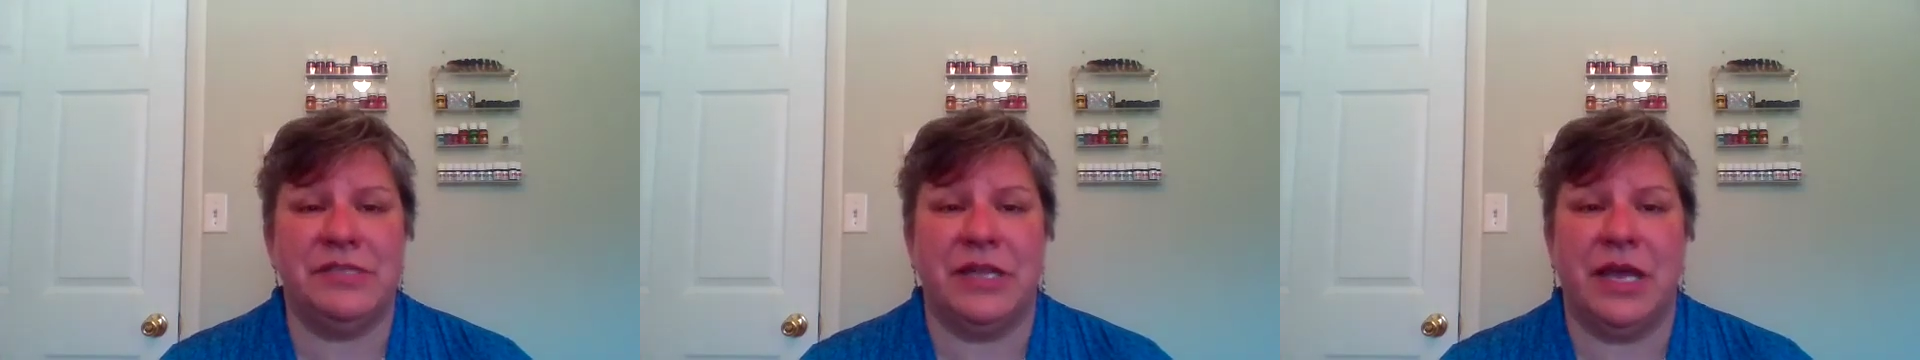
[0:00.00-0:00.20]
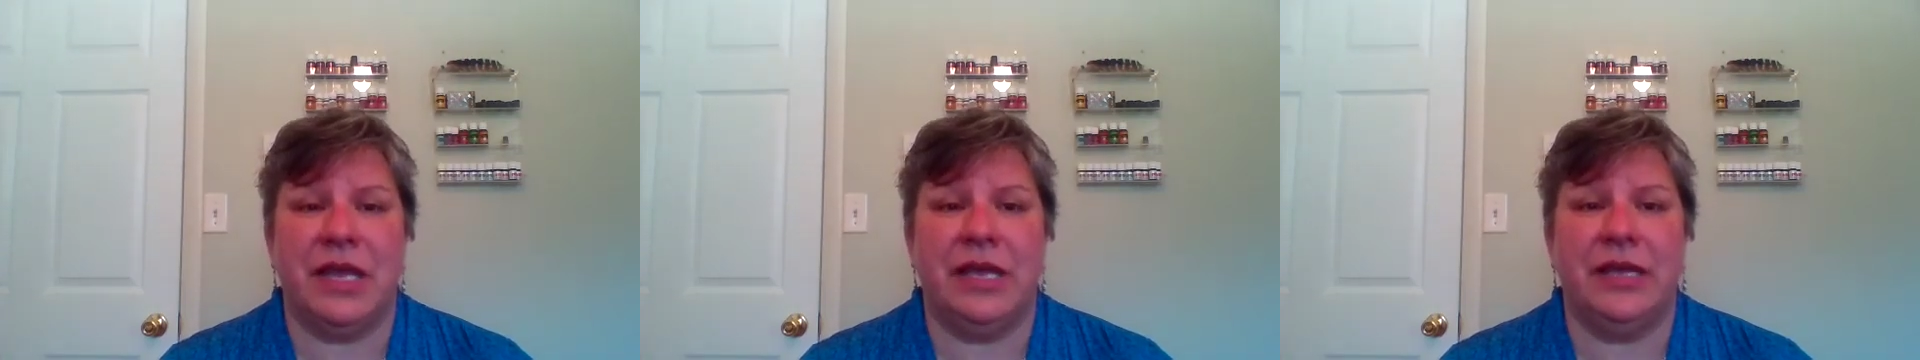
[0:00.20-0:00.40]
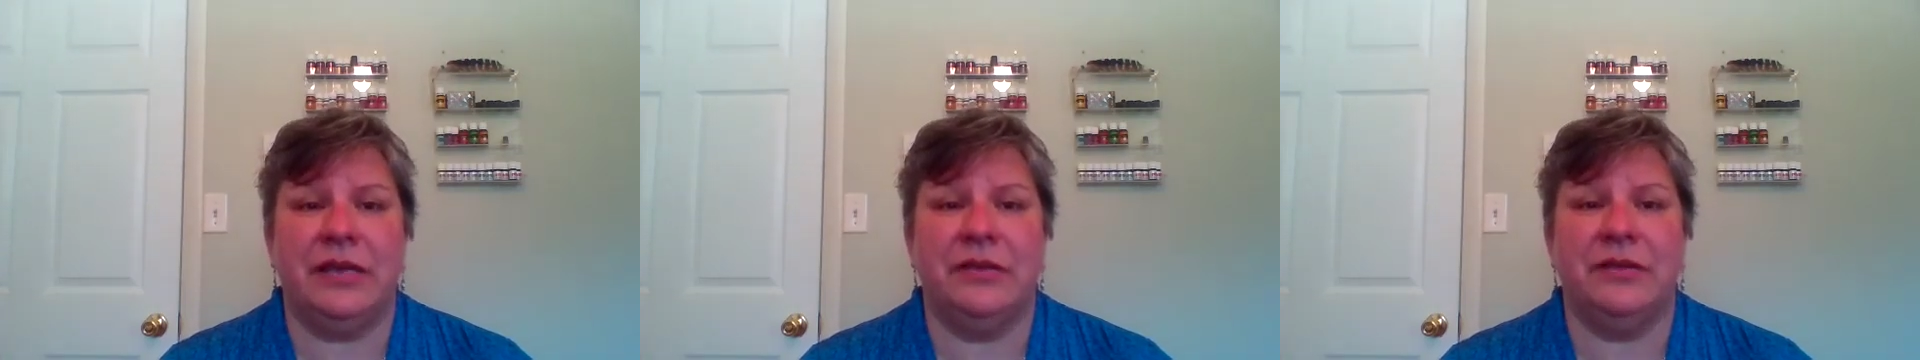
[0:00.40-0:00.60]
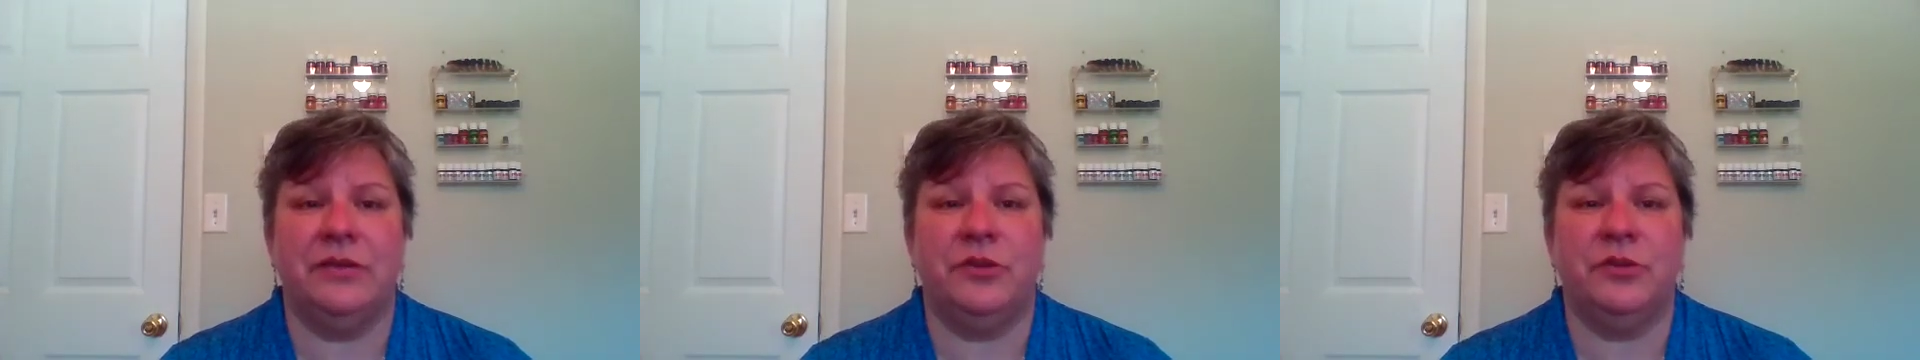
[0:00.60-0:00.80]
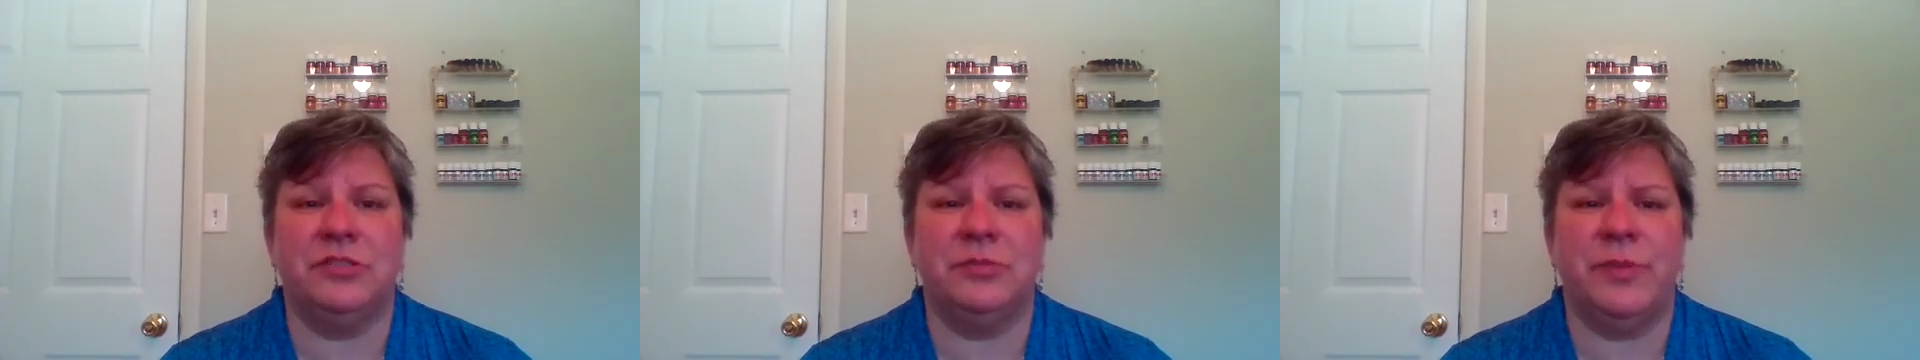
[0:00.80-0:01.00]
like
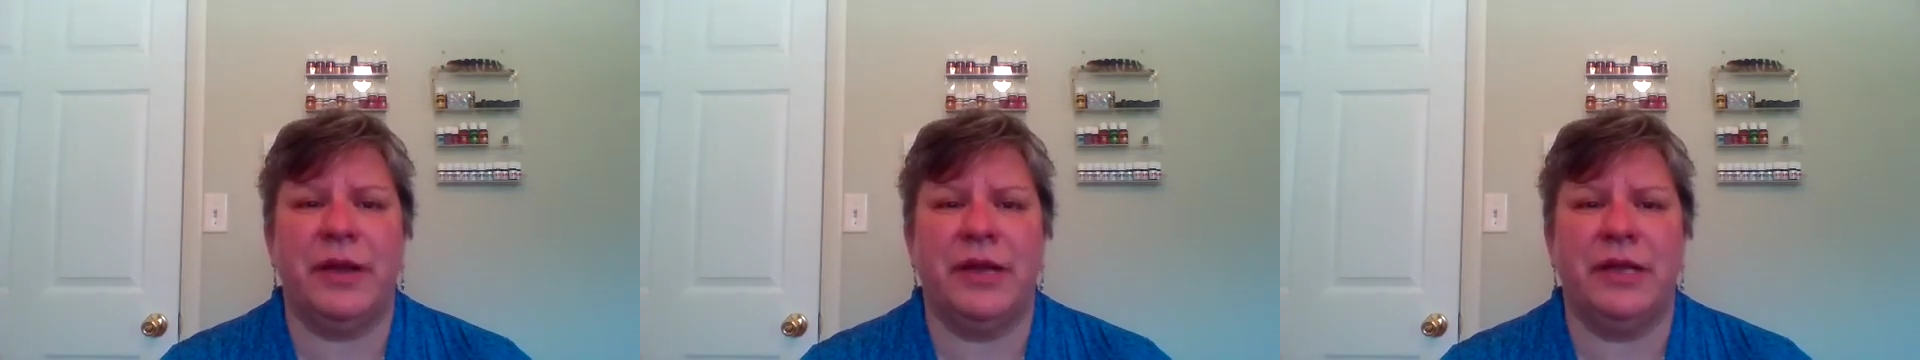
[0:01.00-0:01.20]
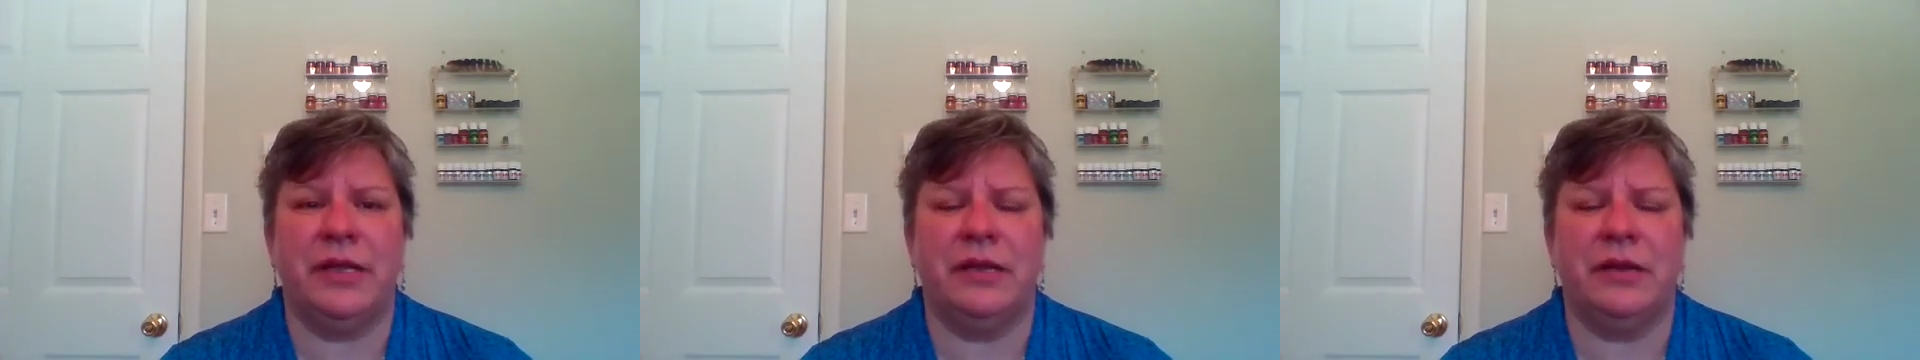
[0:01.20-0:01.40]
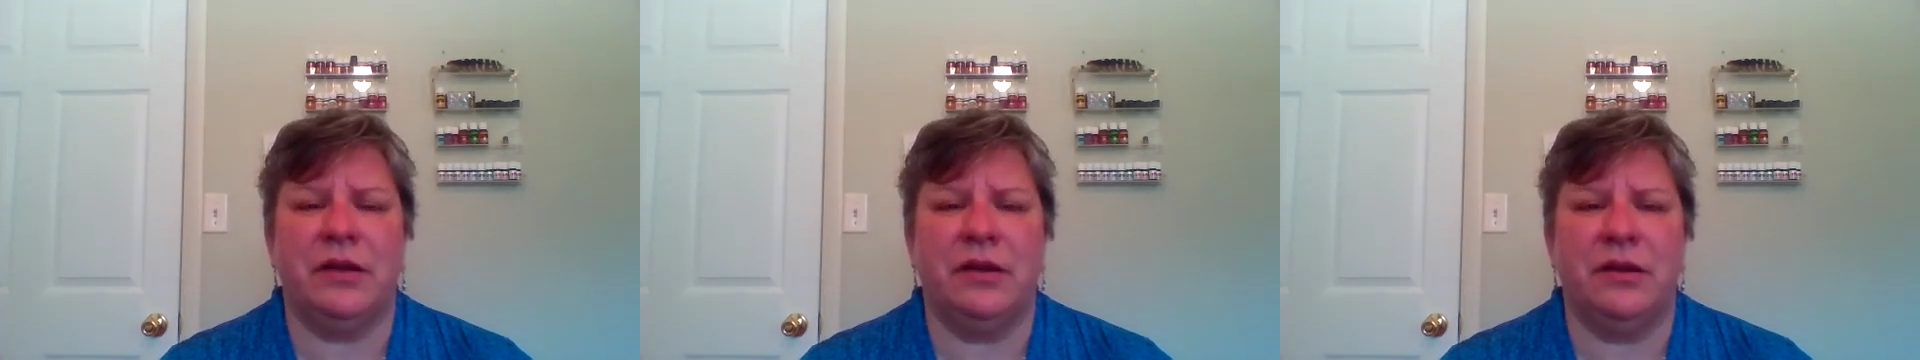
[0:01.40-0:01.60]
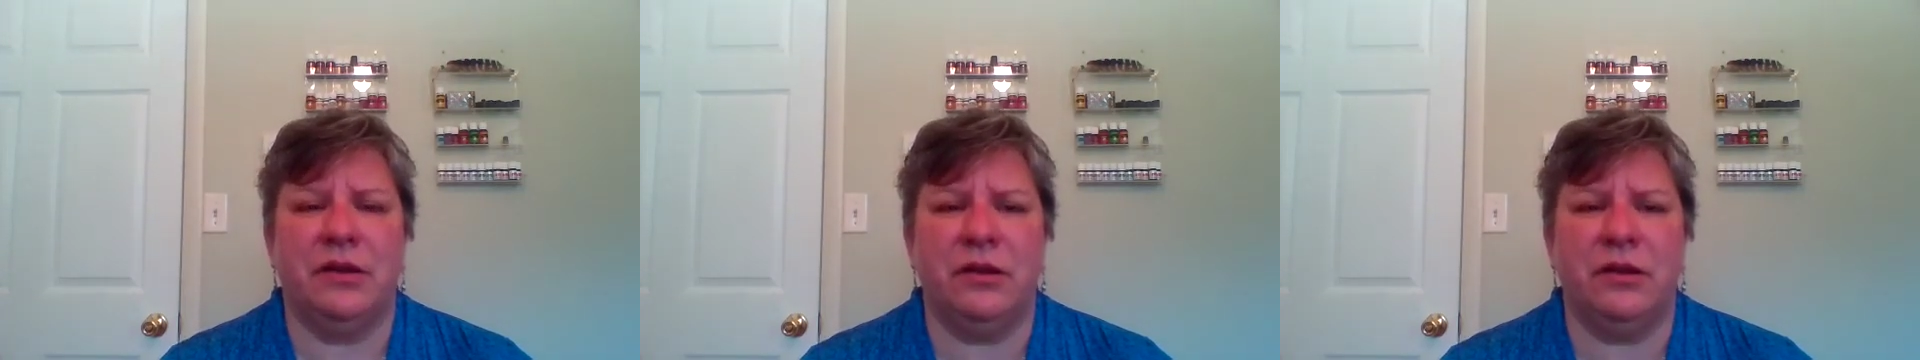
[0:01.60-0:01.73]
you're spending